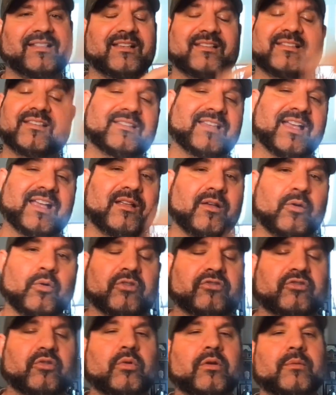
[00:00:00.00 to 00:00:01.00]
distance. I
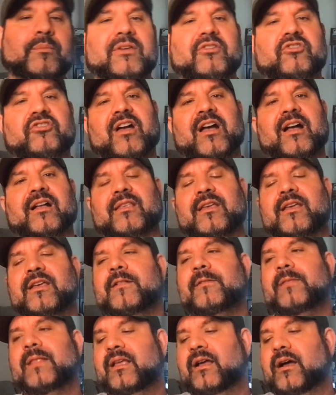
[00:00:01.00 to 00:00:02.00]
also wouldn't be shocked
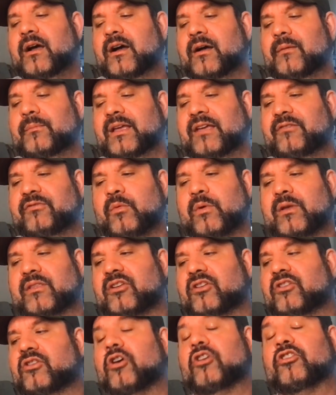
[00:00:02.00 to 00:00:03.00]
if it went to
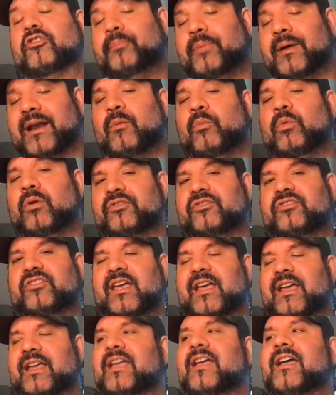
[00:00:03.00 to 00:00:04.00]
the cards. But I will
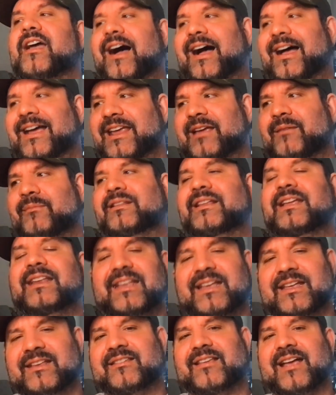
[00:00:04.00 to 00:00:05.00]
say, I am
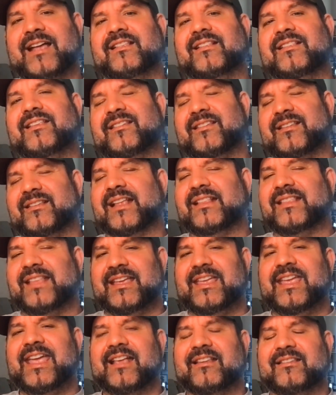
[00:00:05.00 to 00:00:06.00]
leaning inside the distance. I think
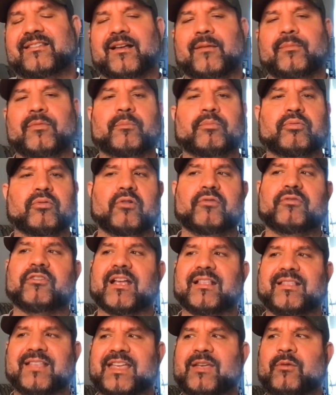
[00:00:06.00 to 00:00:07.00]
he has something to prove here.
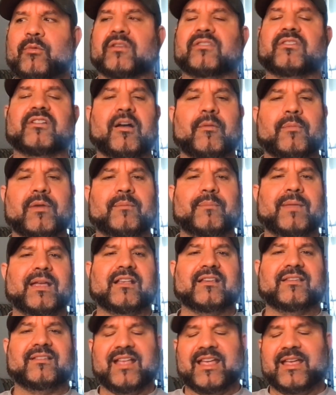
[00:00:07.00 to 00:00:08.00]
I think he wants to come in and make
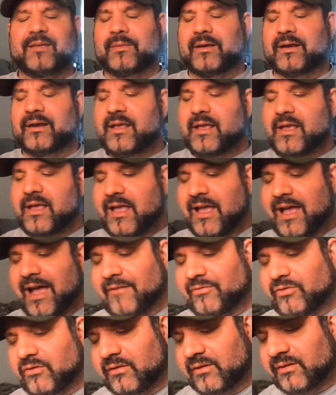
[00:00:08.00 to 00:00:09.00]
a statement
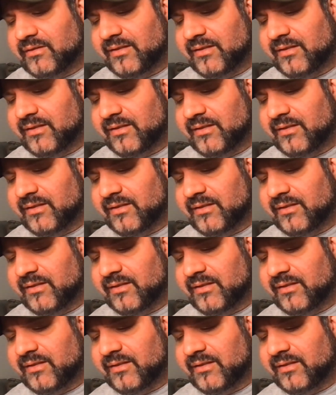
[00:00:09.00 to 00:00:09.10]
after his